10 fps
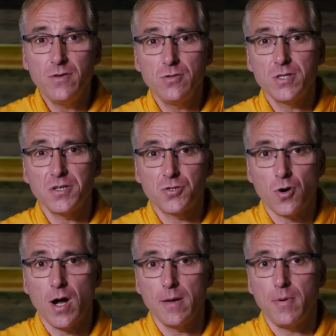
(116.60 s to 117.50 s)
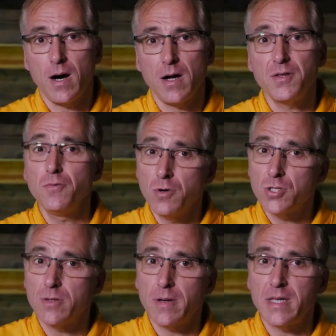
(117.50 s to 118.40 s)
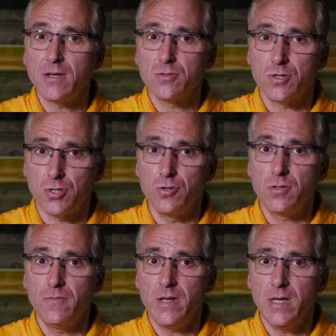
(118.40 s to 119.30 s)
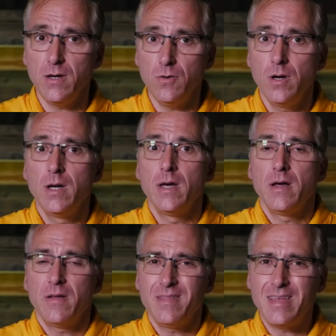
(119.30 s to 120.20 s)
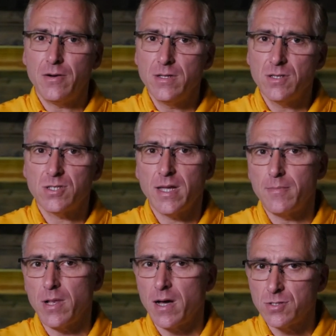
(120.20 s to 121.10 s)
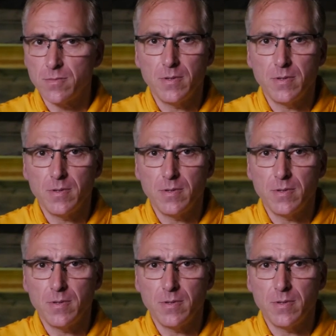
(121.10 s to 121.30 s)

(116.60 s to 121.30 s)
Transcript: of using a tripod, you want somebody else to shoot the video, there is a stabilizer